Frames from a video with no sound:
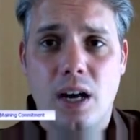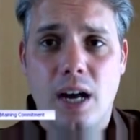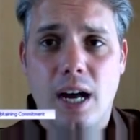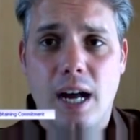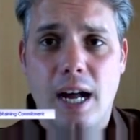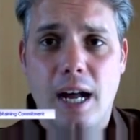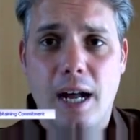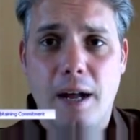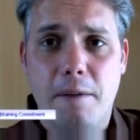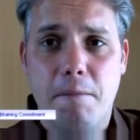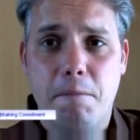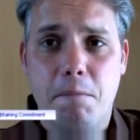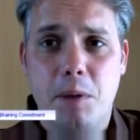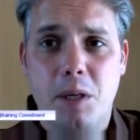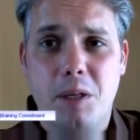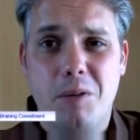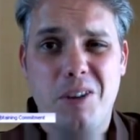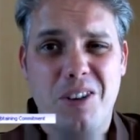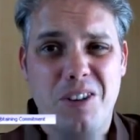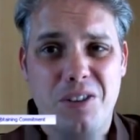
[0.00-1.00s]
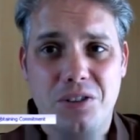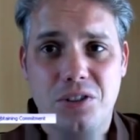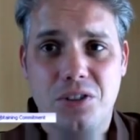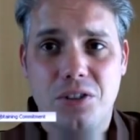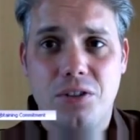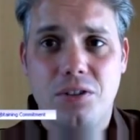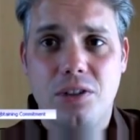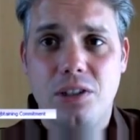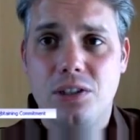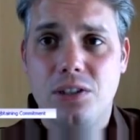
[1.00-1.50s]
but we're
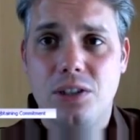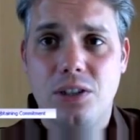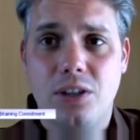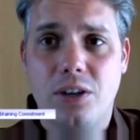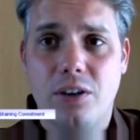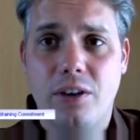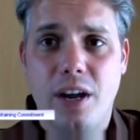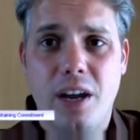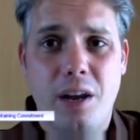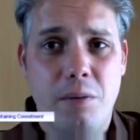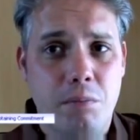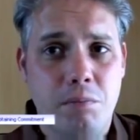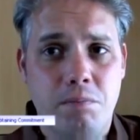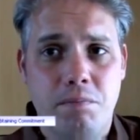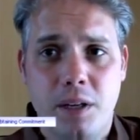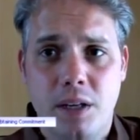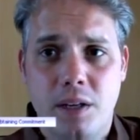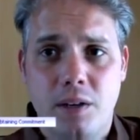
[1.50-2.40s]
considering CRM,